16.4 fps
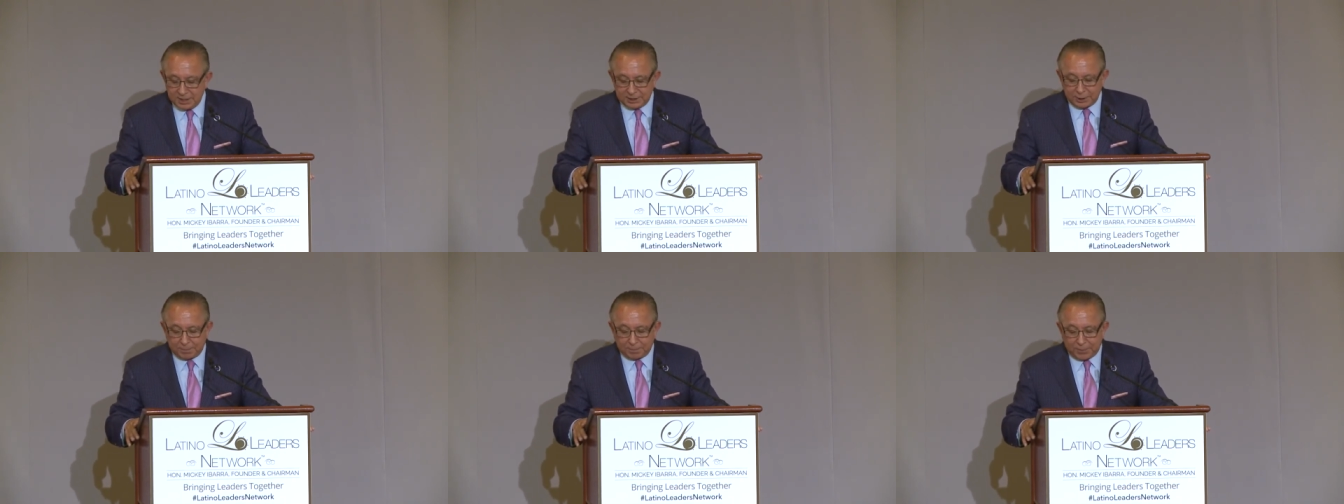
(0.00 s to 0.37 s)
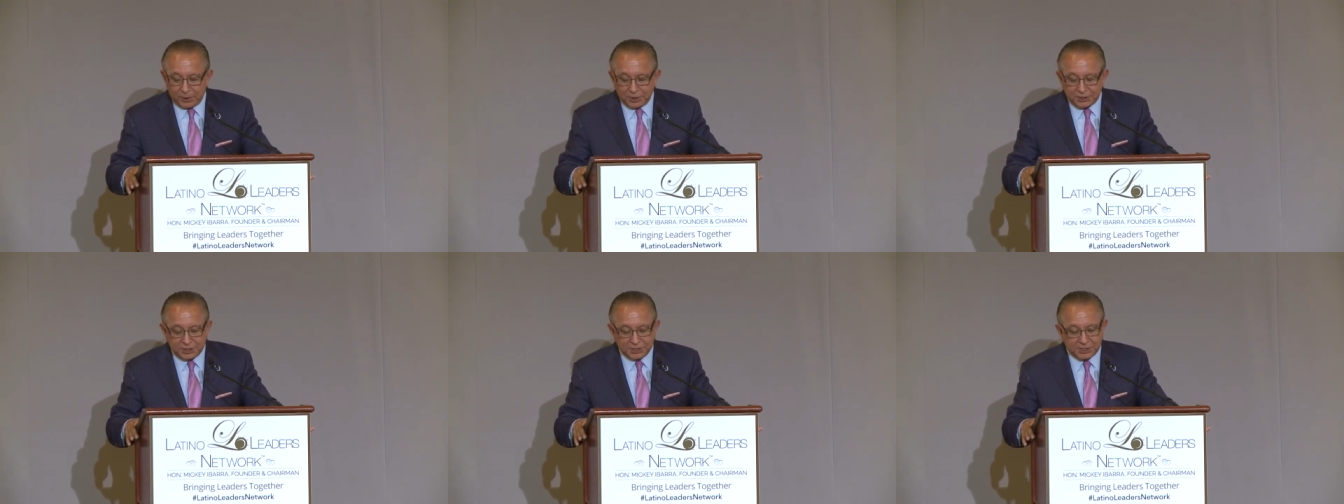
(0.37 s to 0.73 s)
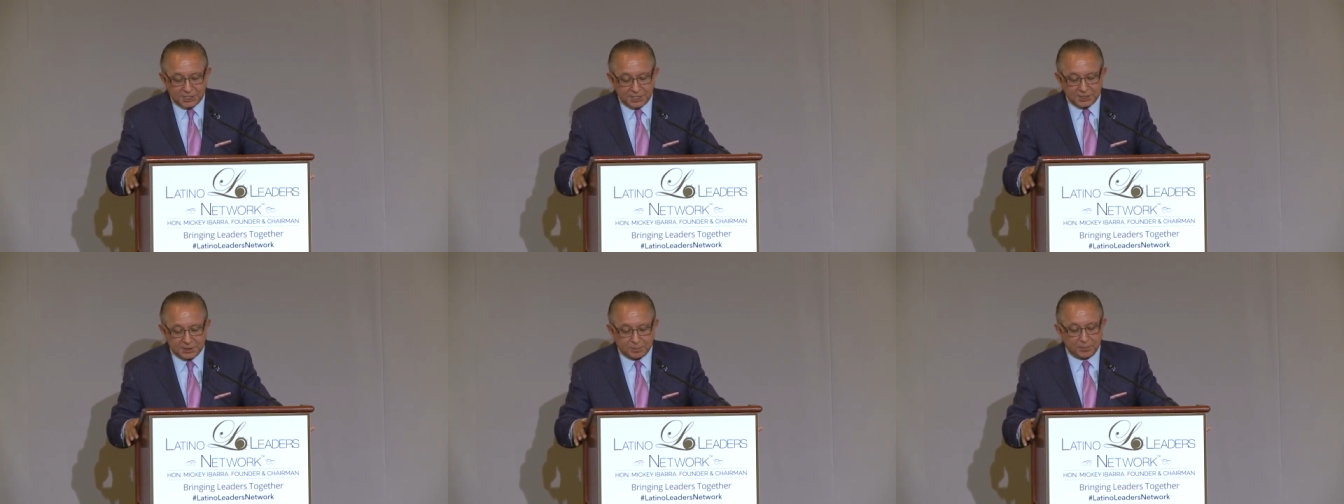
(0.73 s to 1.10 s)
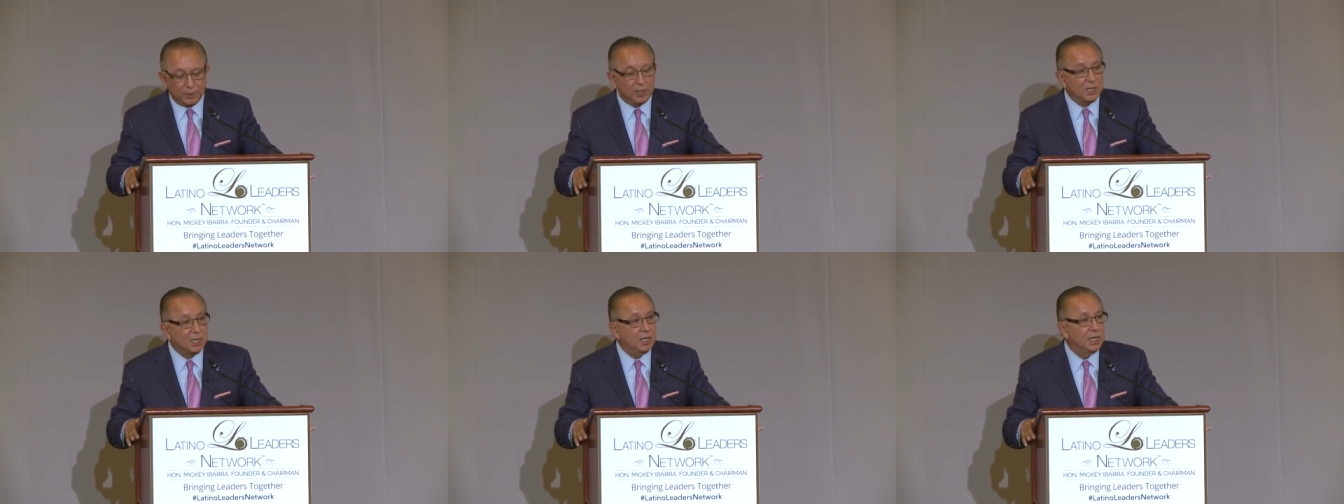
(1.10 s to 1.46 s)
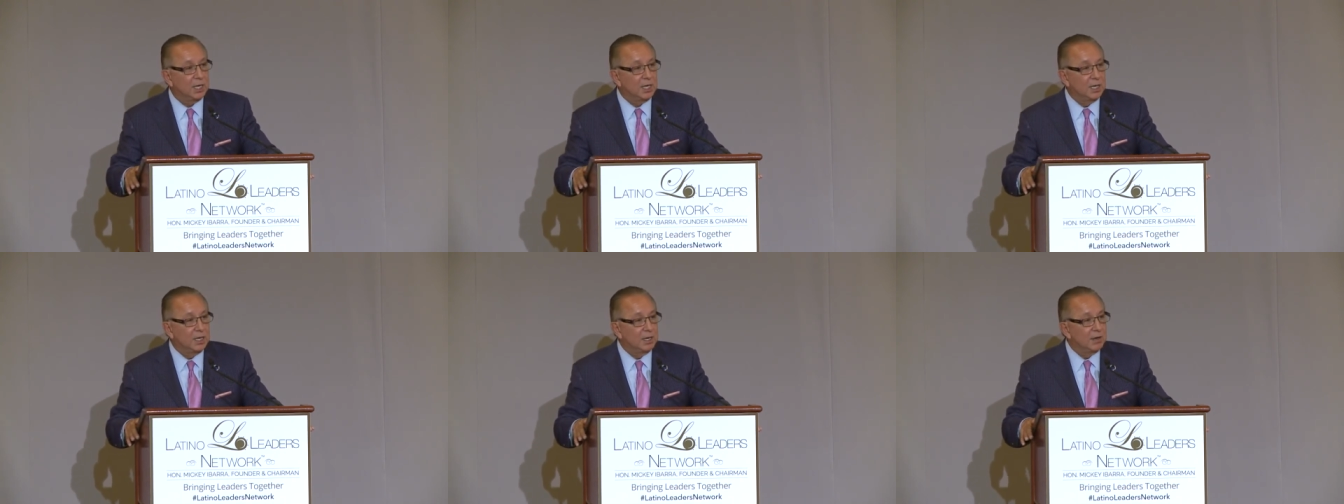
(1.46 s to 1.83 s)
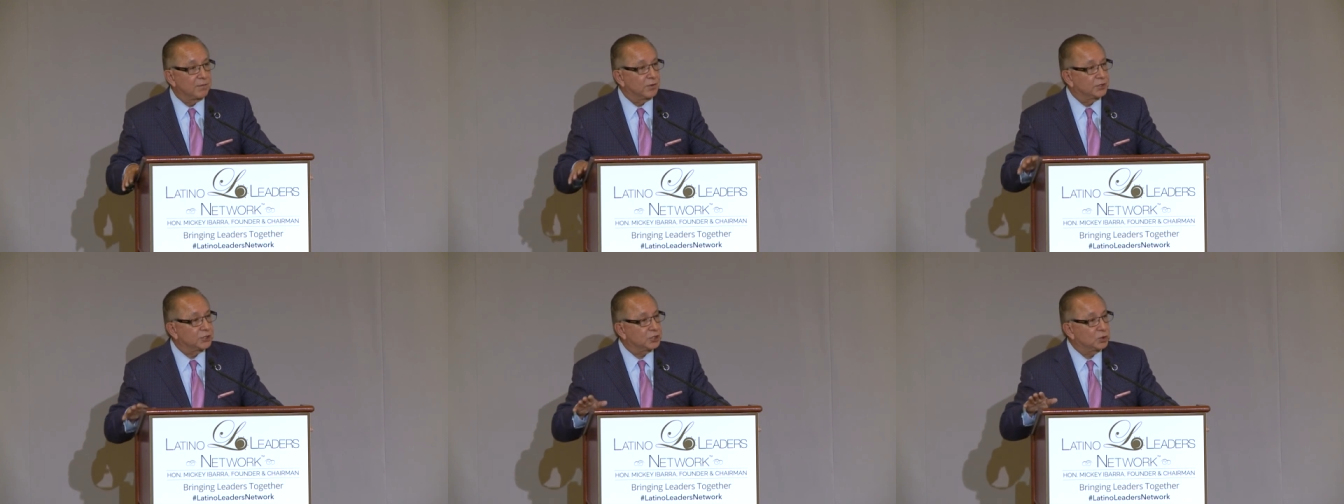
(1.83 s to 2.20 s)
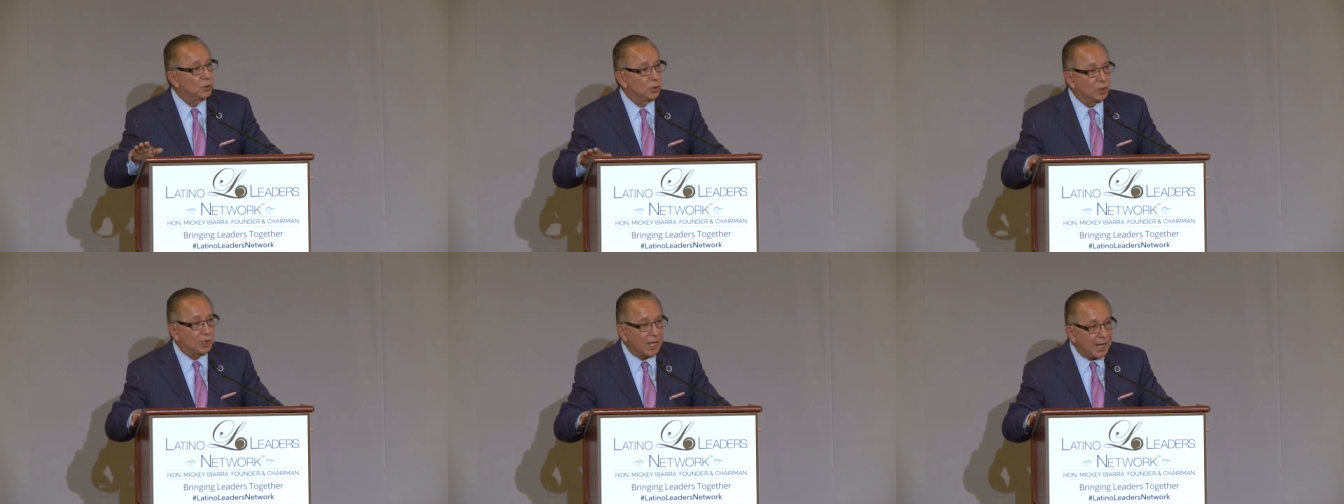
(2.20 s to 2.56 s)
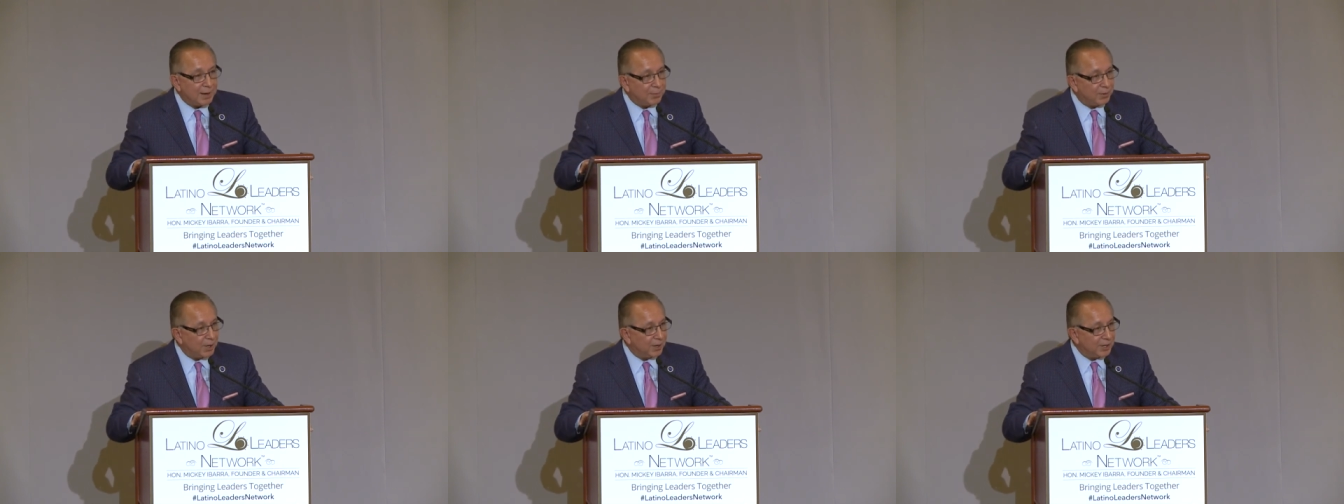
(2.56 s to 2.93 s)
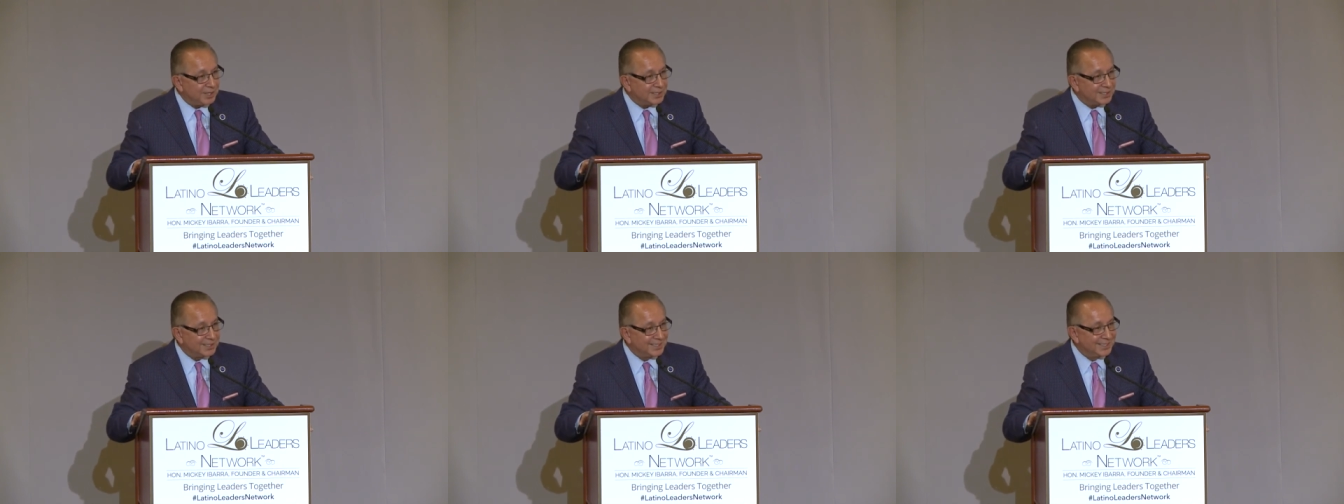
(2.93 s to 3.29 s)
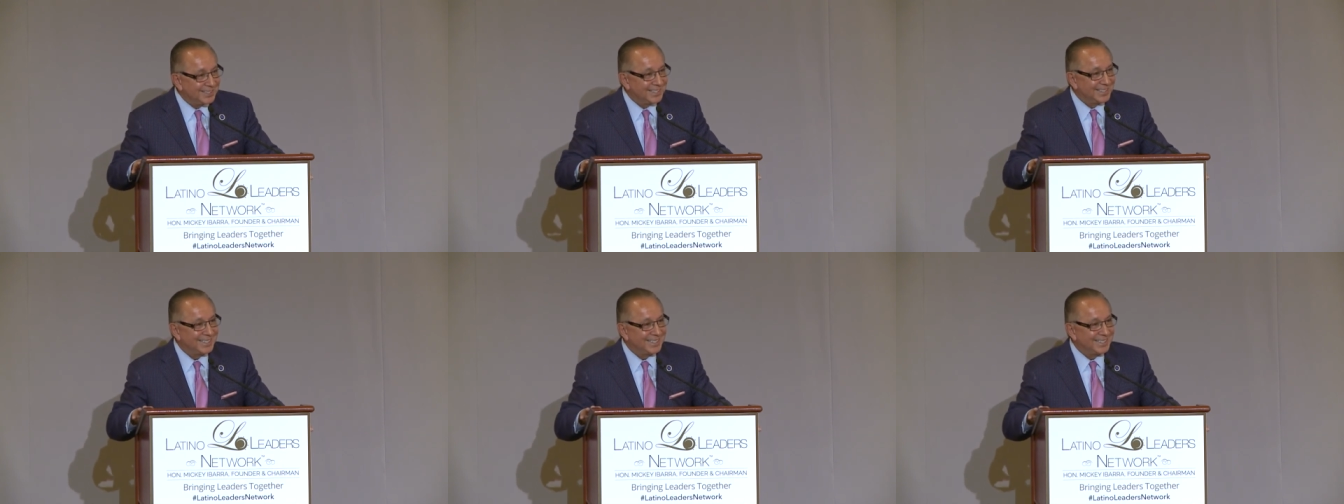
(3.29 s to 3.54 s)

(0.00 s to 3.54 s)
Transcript: to purchase this book for school libraries,